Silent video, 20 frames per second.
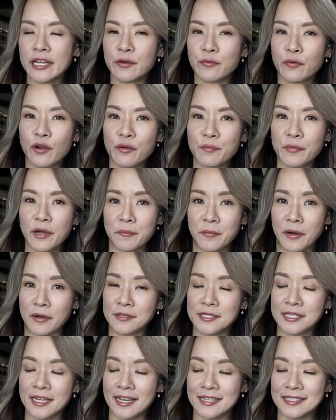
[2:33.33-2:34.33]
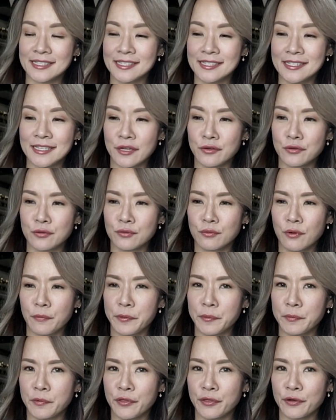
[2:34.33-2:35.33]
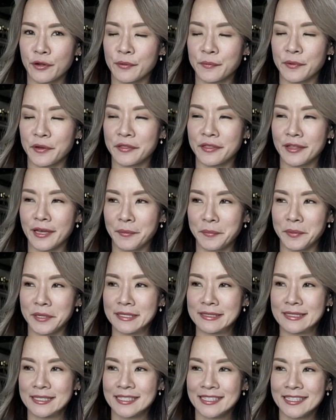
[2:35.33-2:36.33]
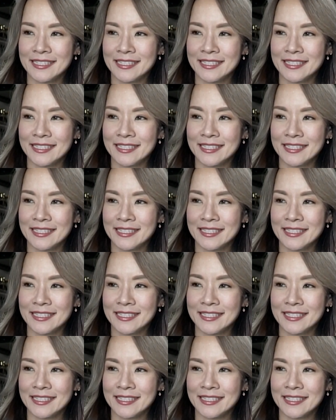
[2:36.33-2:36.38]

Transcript: in one of my bounce classes. I don't know what people thought about that, but